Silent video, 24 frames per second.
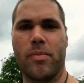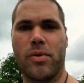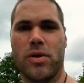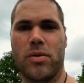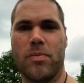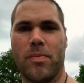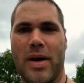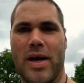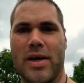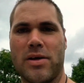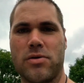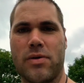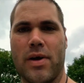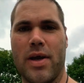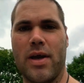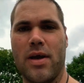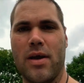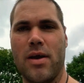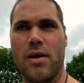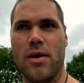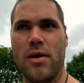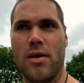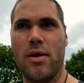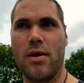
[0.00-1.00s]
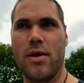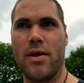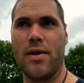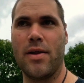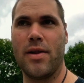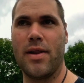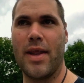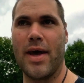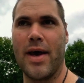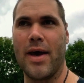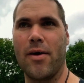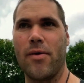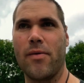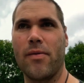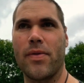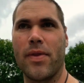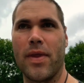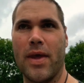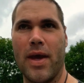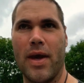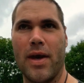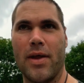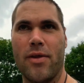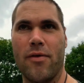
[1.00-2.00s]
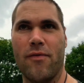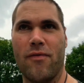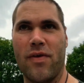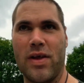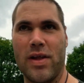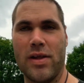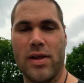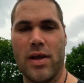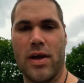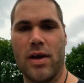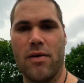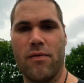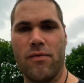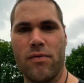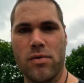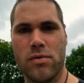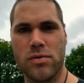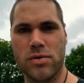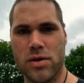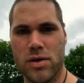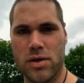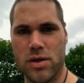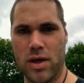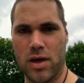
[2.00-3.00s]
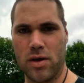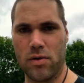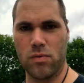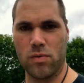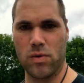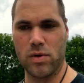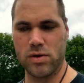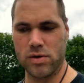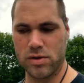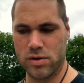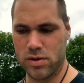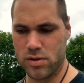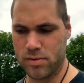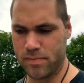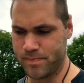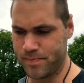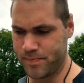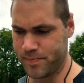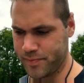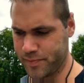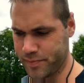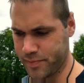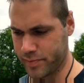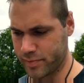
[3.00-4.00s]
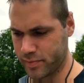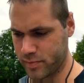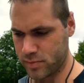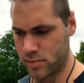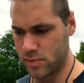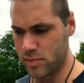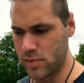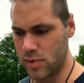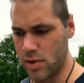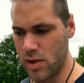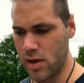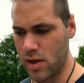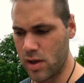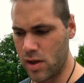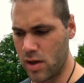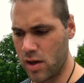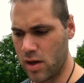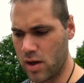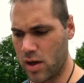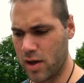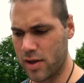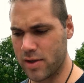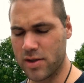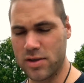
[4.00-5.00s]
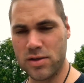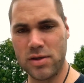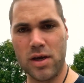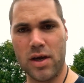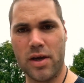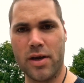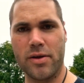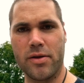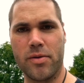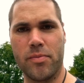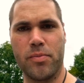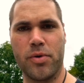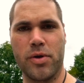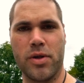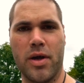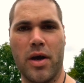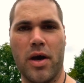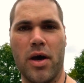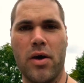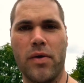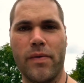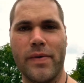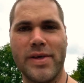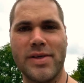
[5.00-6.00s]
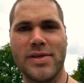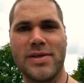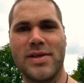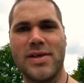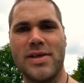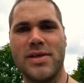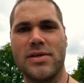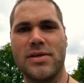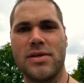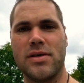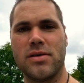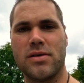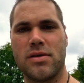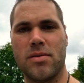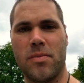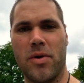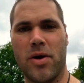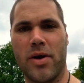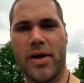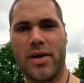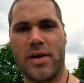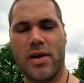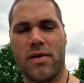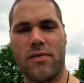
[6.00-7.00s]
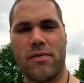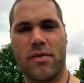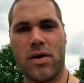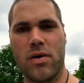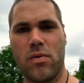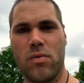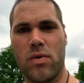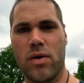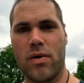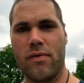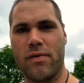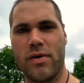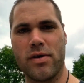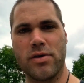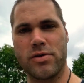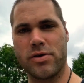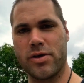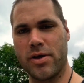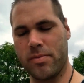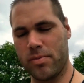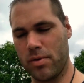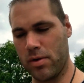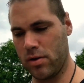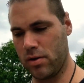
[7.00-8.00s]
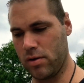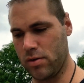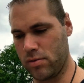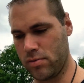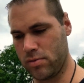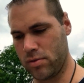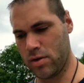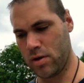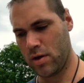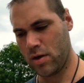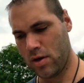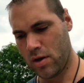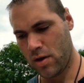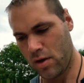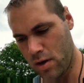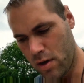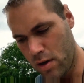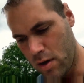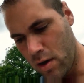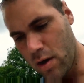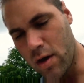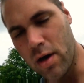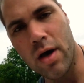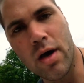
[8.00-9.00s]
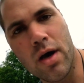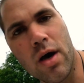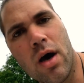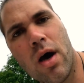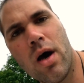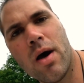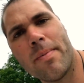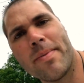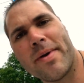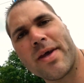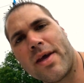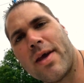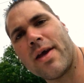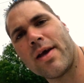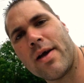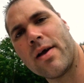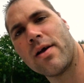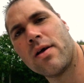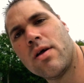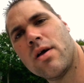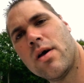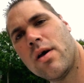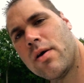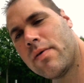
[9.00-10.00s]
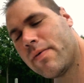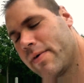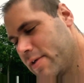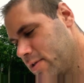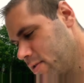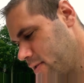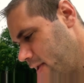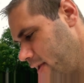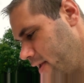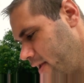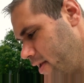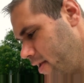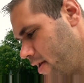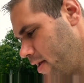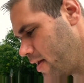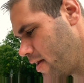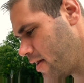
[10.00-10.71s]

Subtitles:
put the battery. Now the other thing that I've also done was I decided to put an OSD system on it. I've got one of those cheap little Hobby King OSD